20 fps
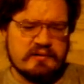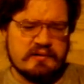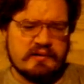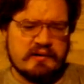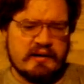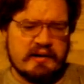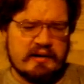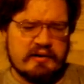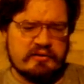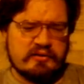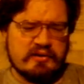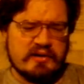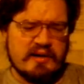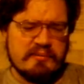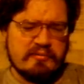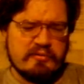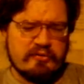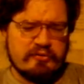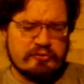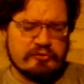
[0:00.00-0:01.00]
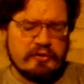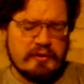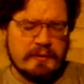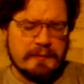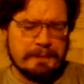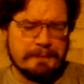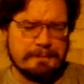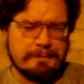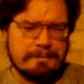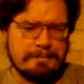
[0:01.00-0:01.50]
and numbers.
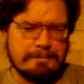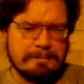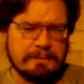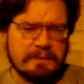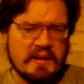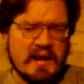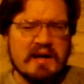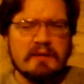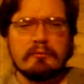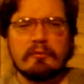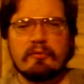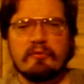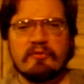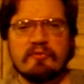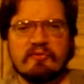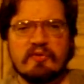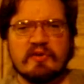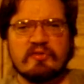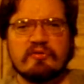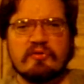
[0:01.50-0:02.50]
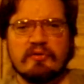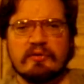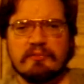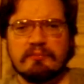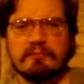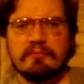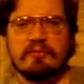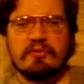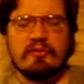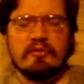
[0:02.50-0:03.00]
Animal the Victor
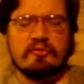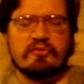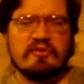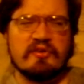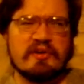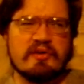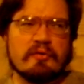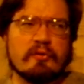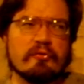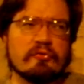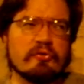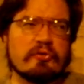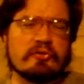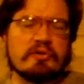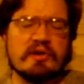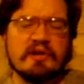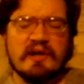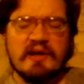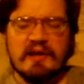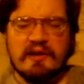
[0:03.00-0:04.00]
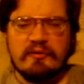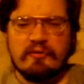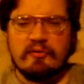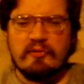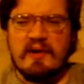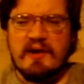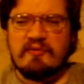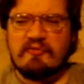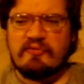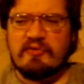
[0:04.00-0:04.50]
13 also did a
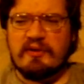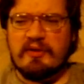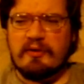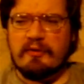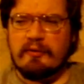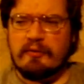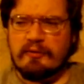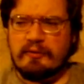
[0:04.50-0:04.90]
great video